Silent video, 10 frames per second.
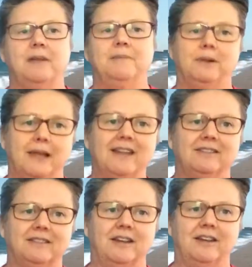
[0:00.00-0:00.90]
and plant
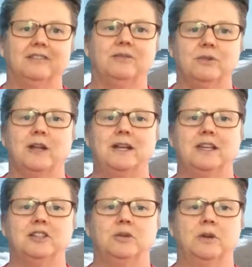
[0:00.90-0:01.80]
cells we're going to
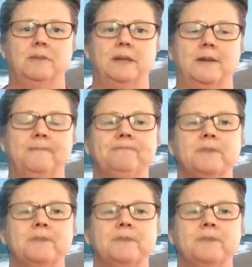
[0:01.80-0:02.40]
get to in a minute.